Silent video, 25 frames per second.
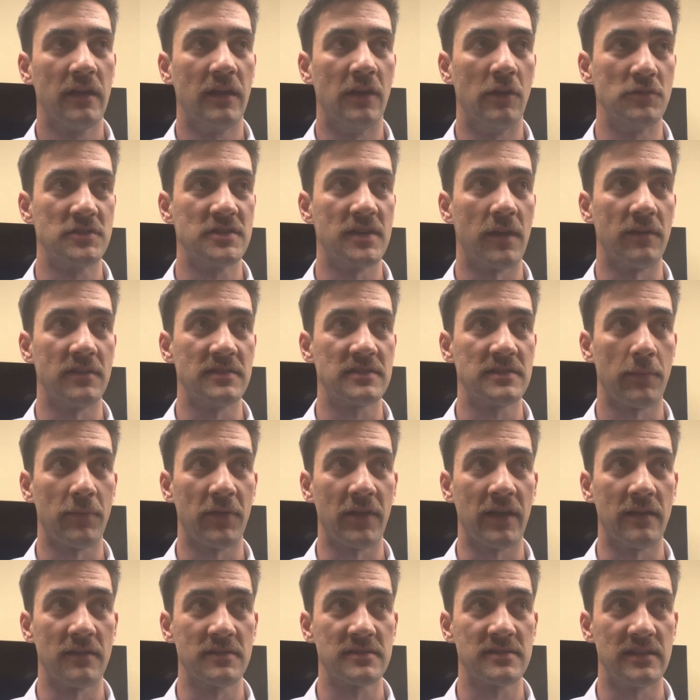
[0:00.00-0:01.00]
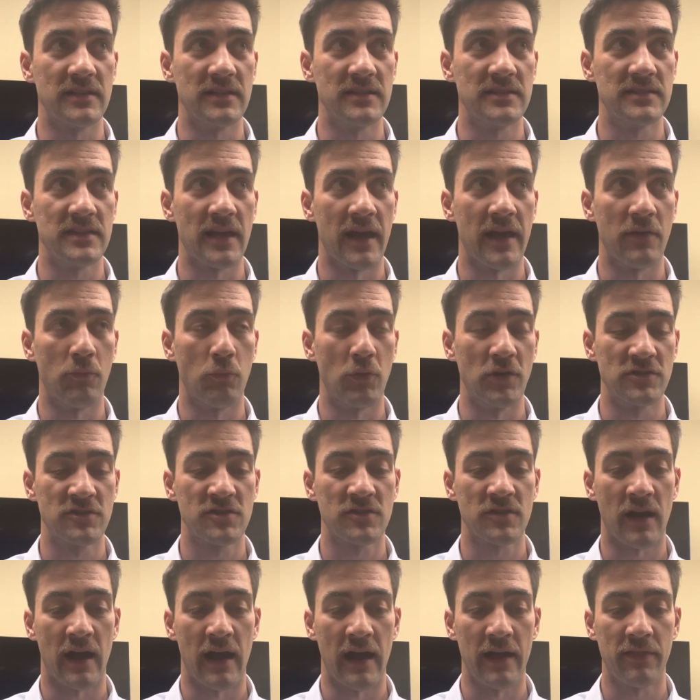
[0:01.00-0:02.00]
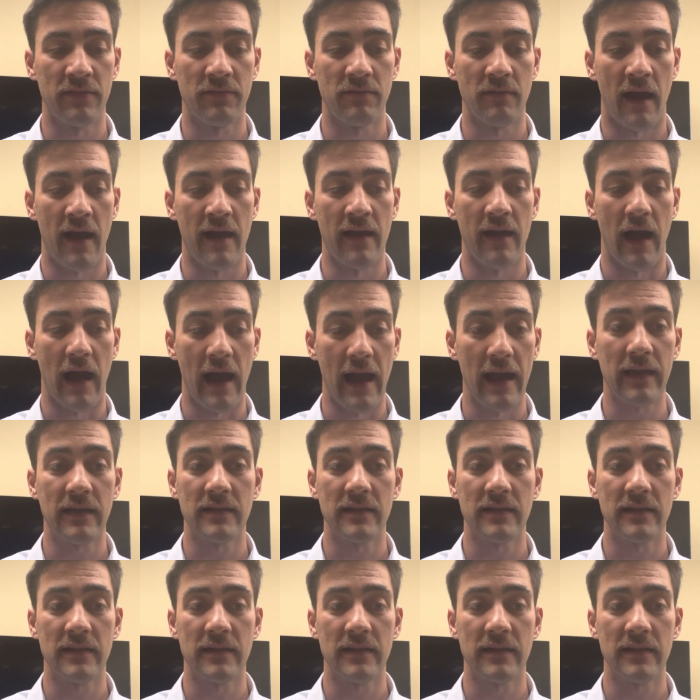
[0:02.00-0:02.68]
something else that he said, which I